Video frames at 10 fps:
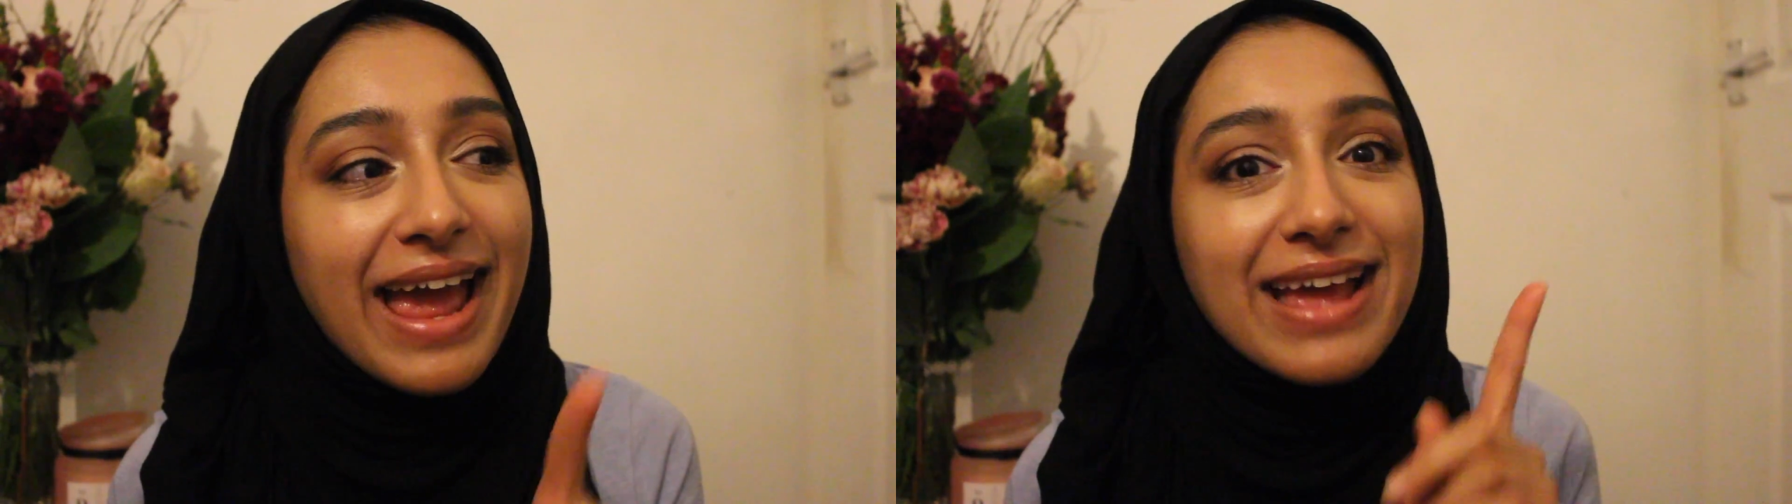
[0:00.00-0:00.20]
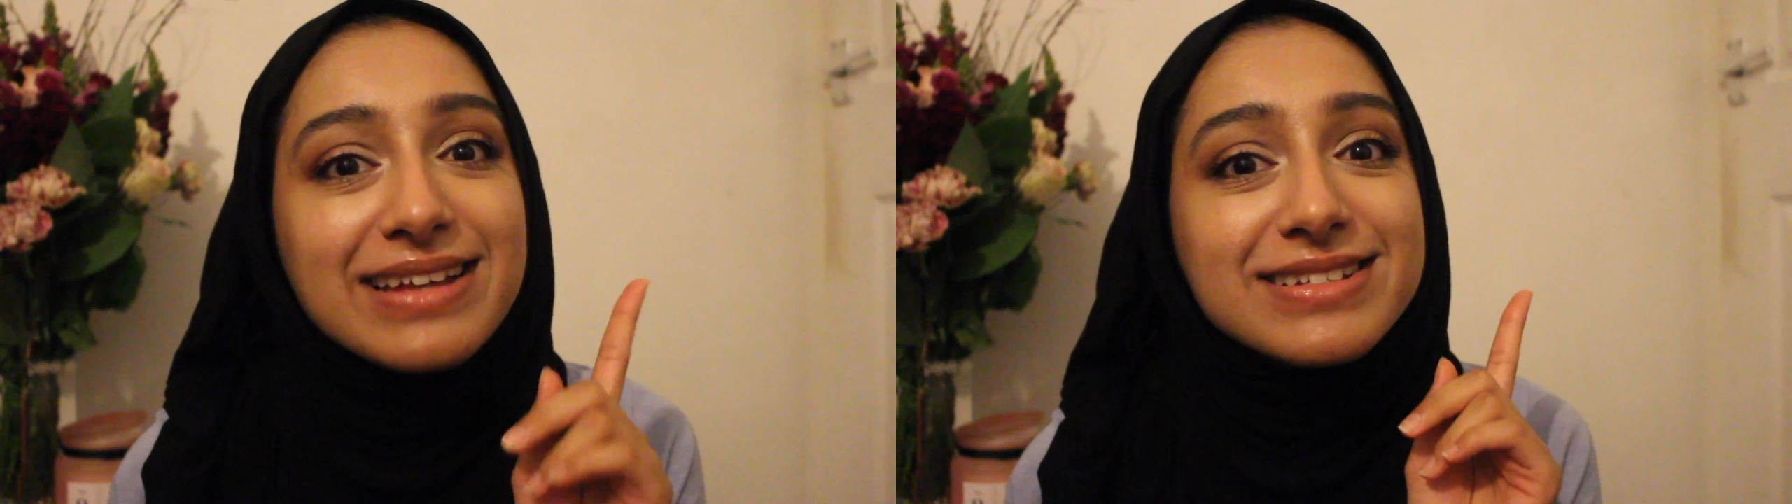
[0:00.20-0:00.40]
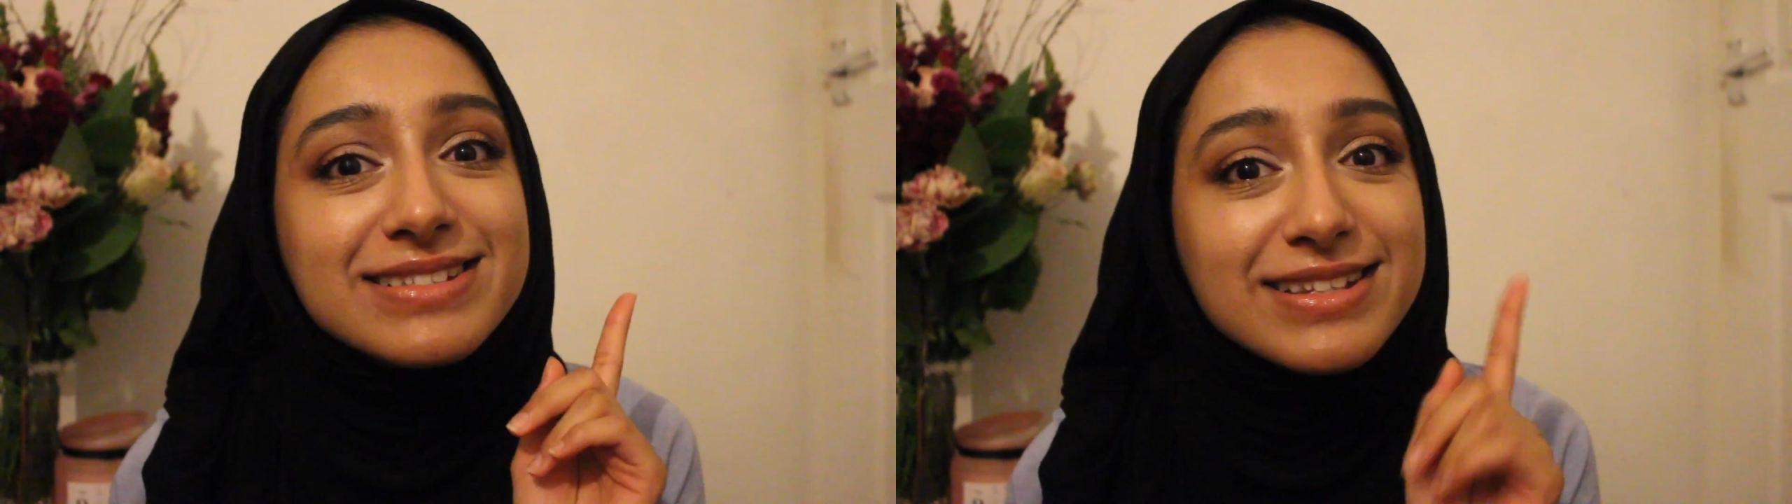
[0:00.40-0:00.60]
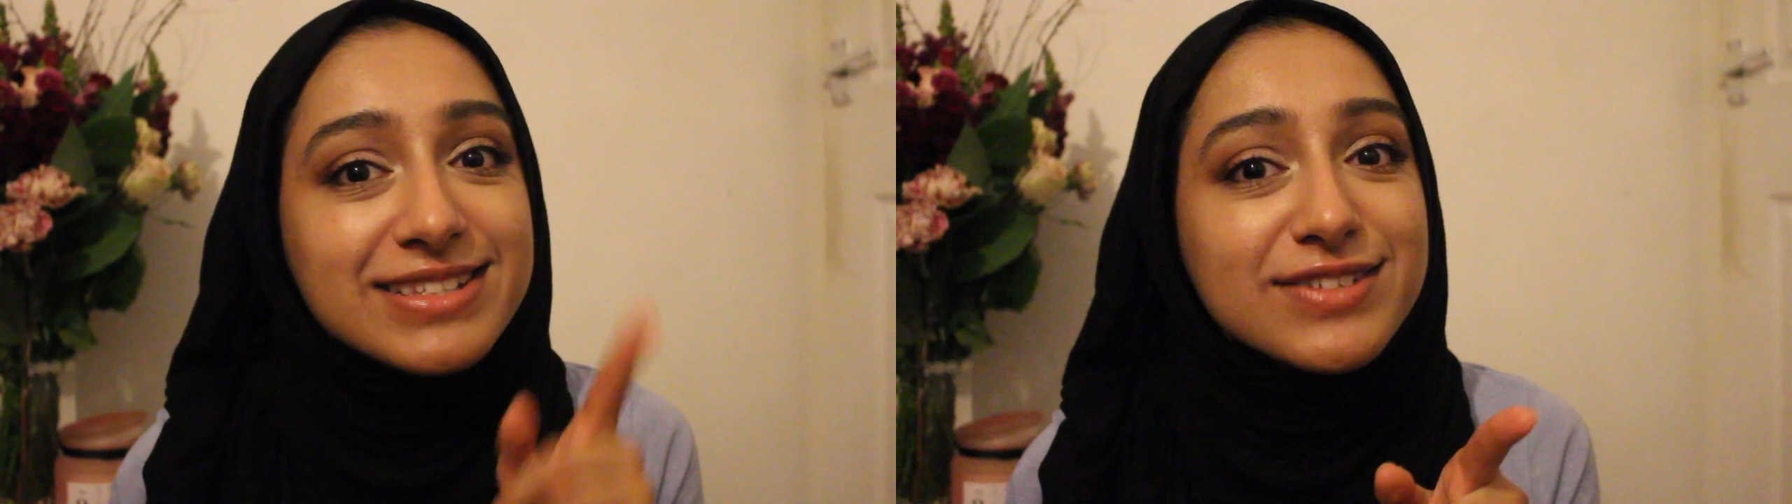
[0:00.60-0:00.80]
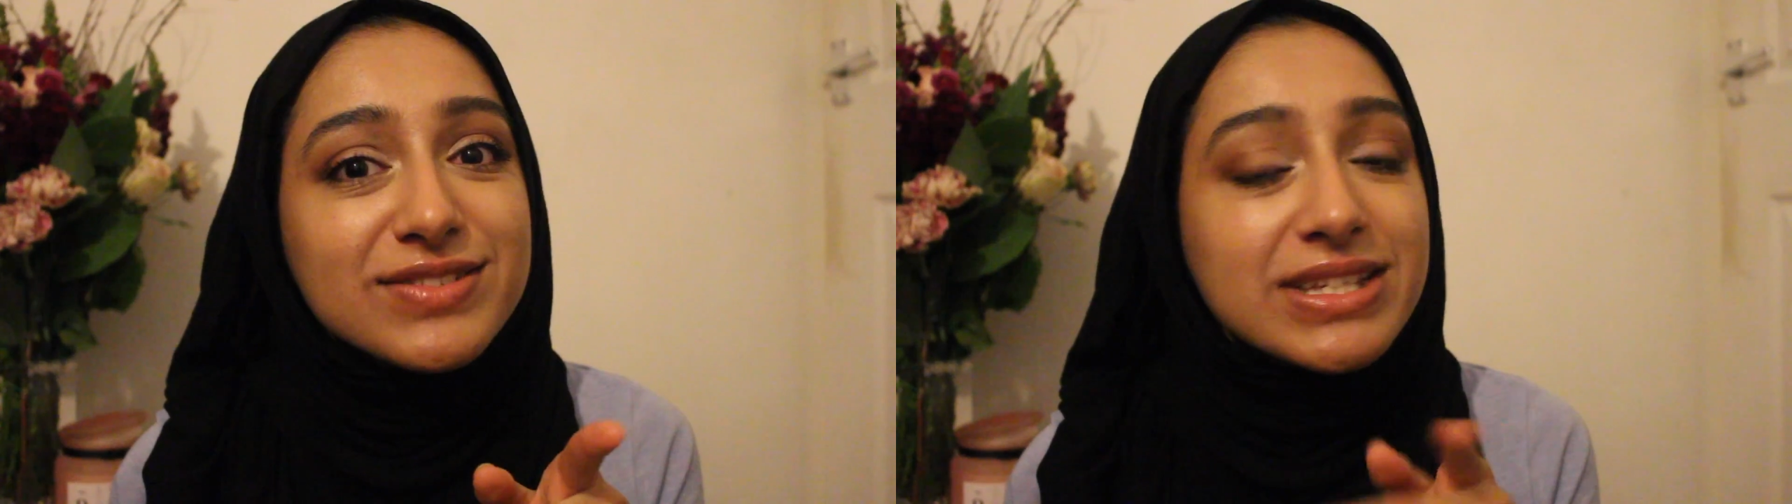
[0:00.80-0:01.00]
and
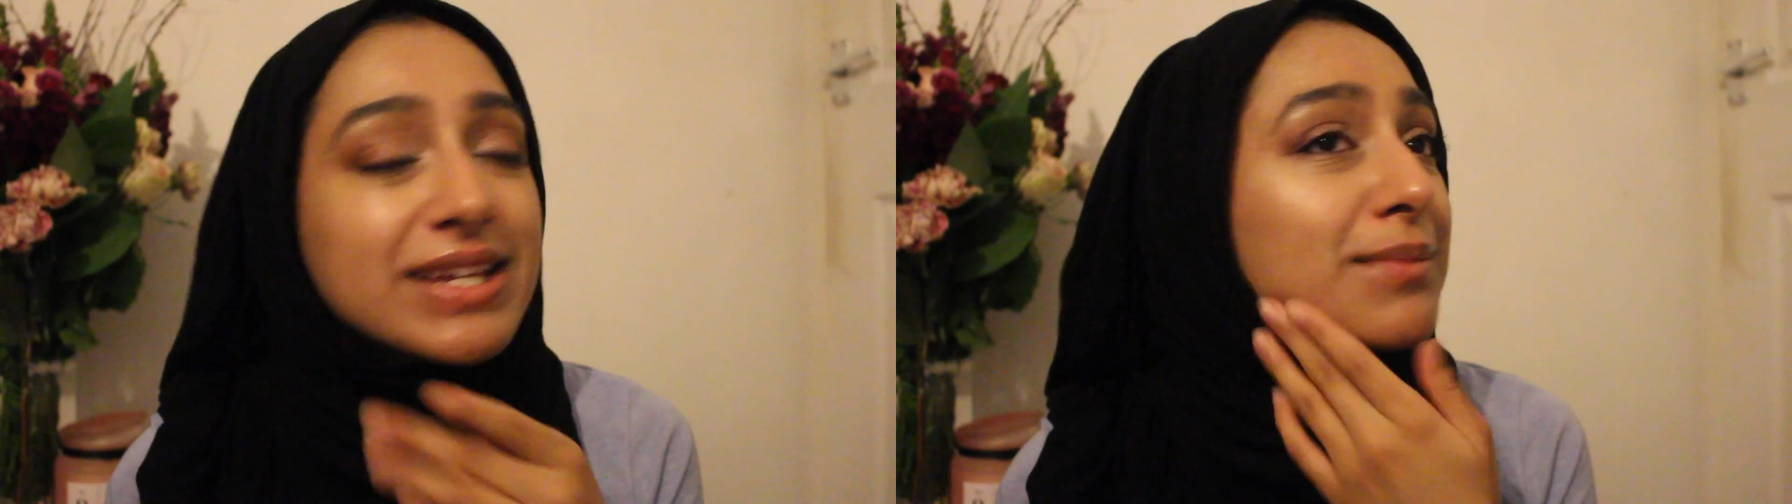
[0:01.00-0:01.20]
sensitive skin,